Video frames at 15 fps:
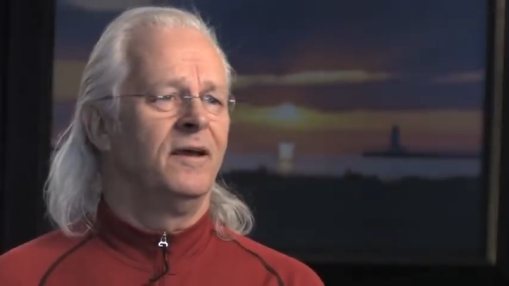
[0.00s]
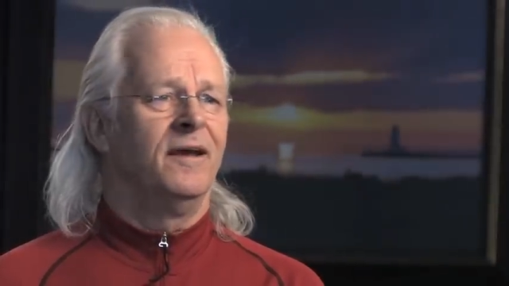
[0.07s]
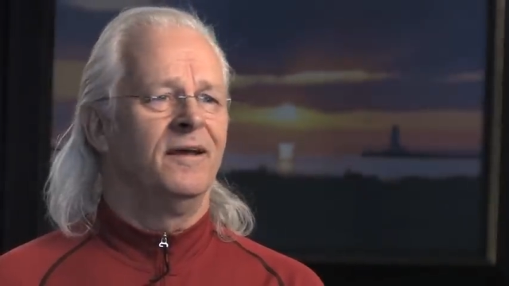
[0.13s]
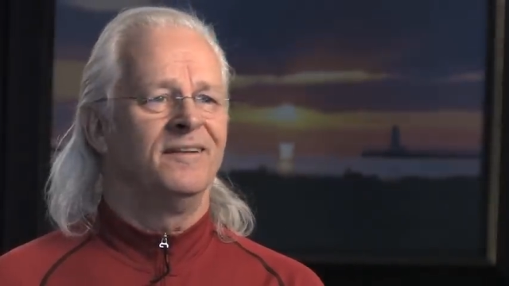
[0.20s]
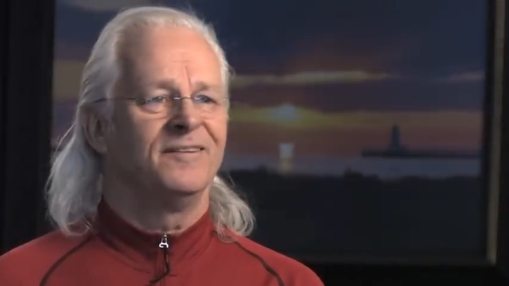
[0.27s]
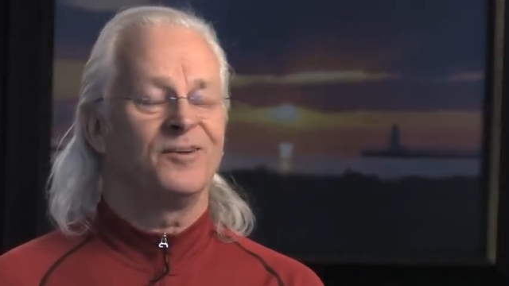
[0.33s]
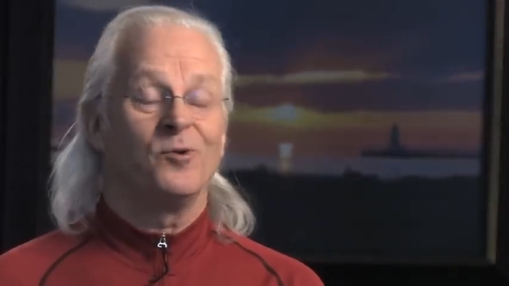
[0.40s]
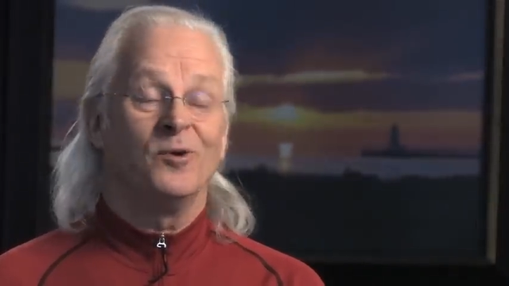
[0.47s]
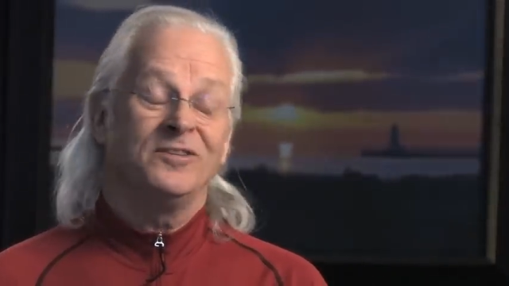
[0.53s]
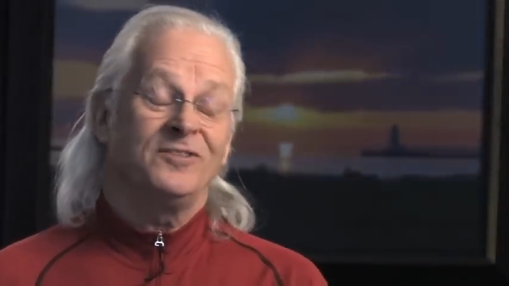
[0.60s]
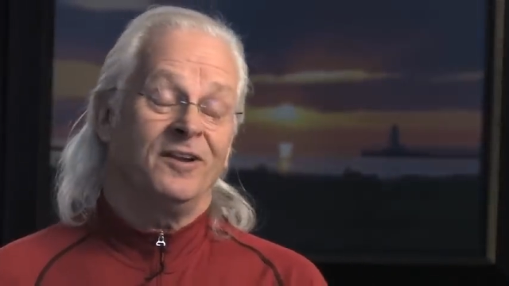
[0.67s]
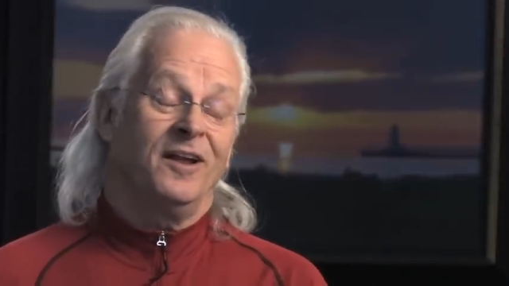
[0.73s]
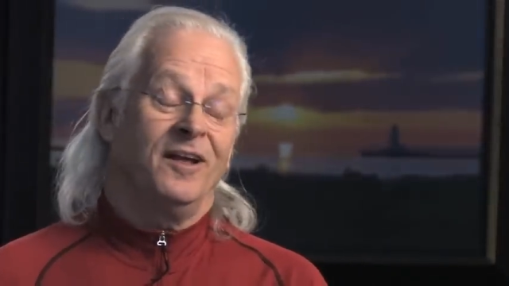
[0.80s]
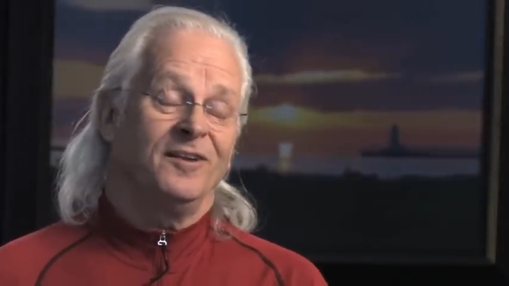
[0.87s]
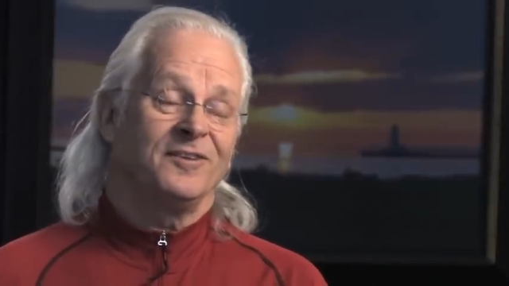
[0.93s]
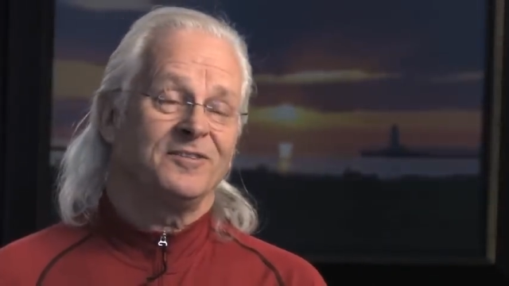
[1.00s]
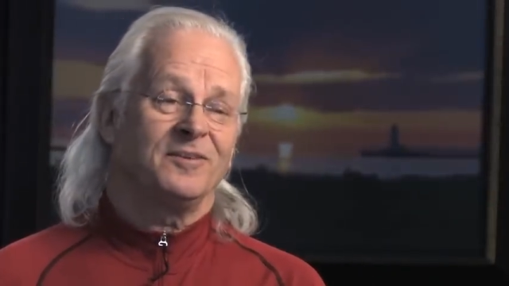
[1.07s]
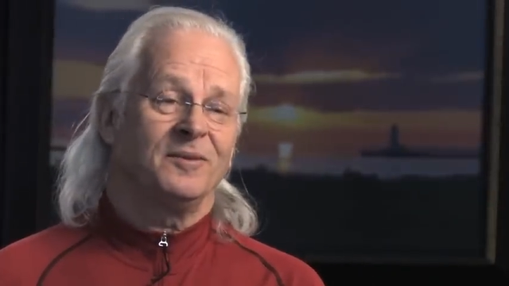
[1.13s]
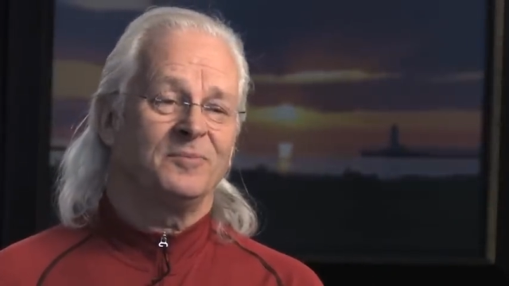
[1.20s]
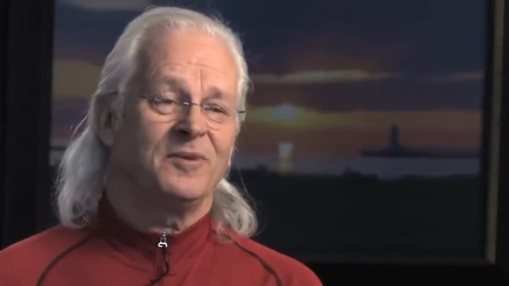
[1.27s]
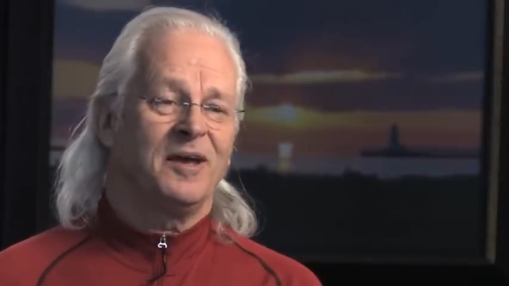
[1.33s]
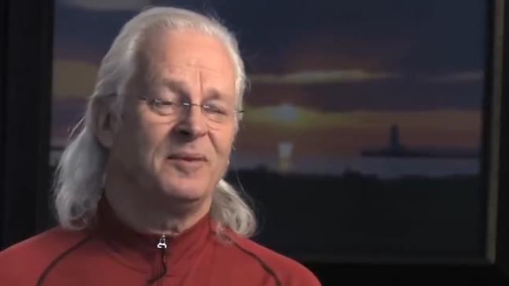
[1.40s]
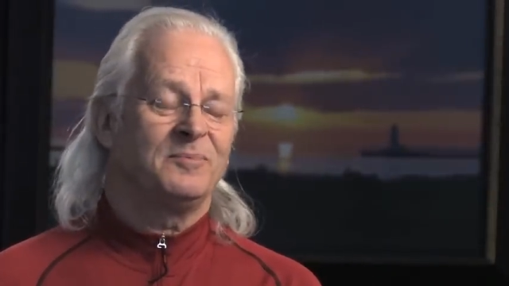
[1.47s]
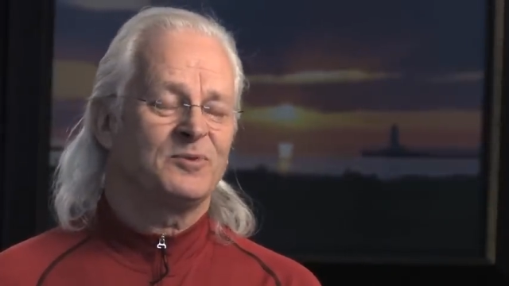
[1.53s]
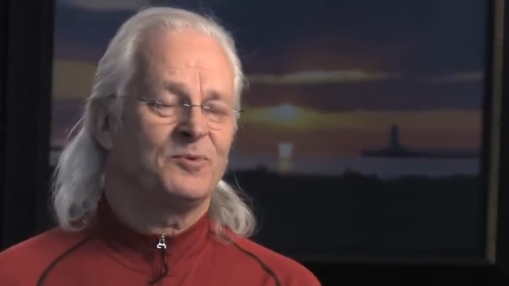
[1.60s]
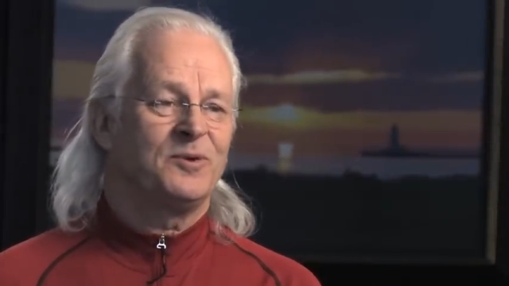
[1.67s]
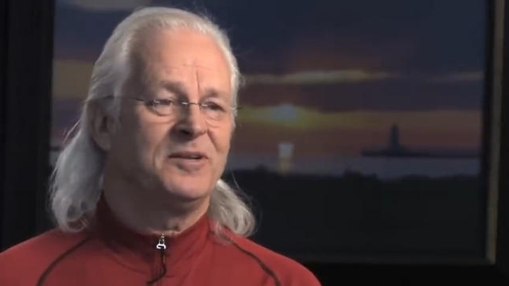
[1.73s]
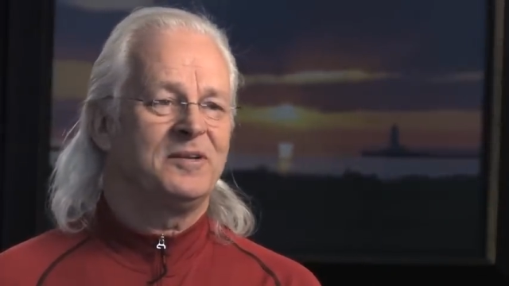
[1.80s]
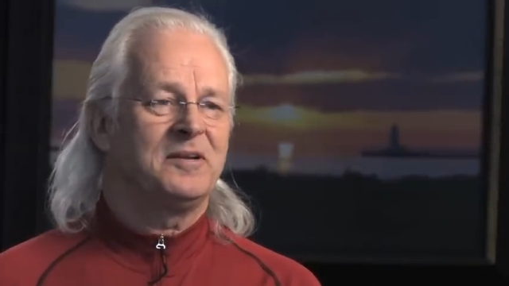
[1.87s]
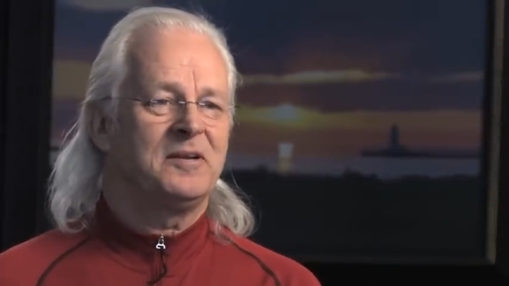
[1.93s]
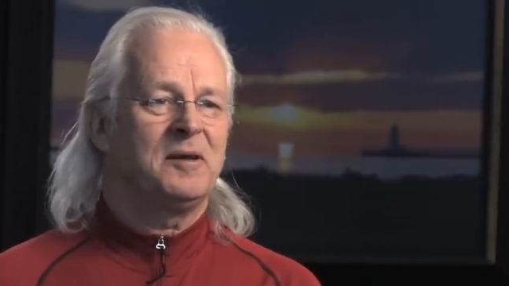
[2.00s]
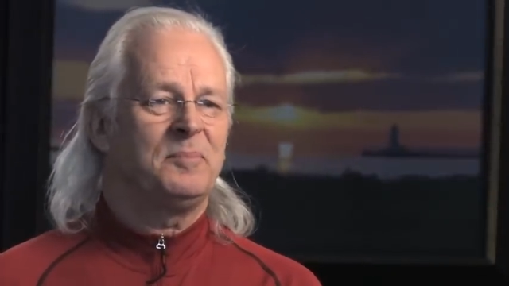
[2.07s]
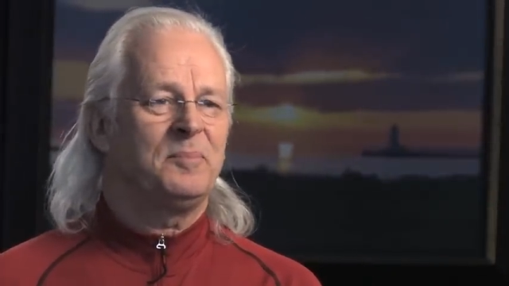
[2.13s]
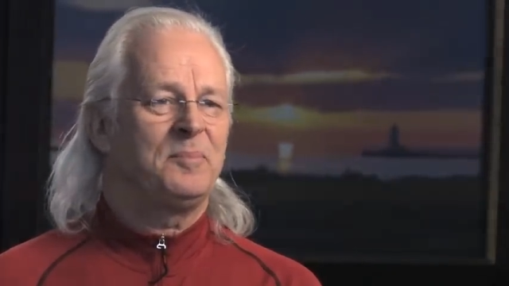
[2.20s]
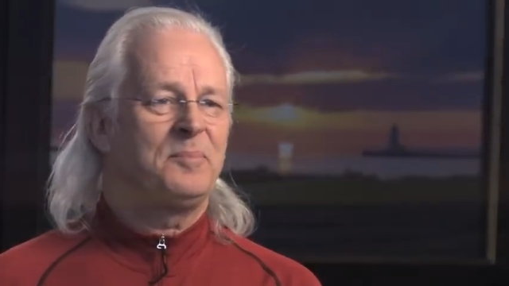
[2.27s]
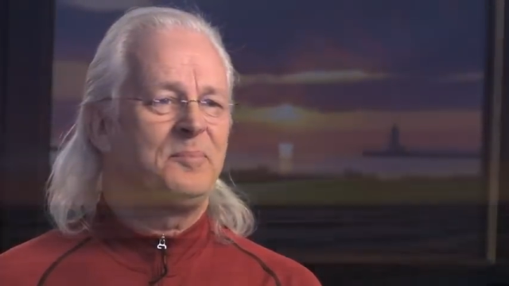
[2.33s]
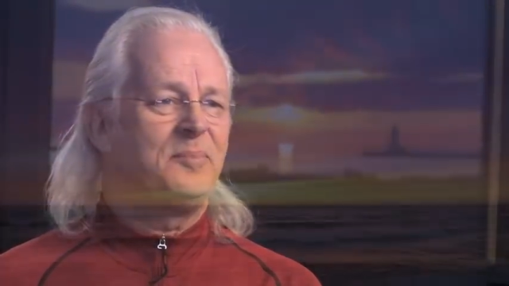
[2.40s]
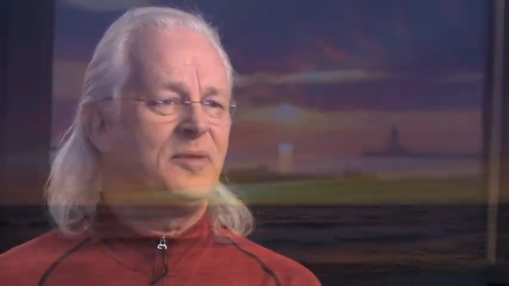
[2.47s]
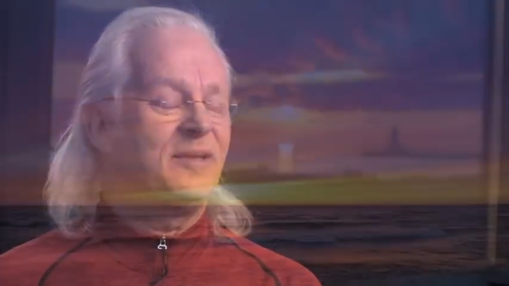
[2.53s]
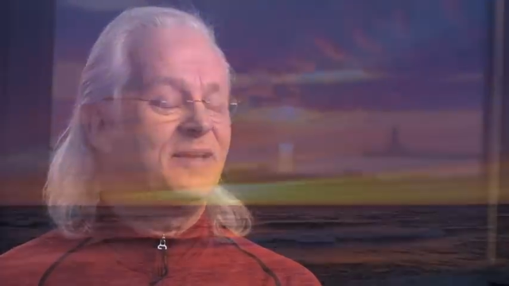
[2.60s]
And coincidentally, sometimes we ended up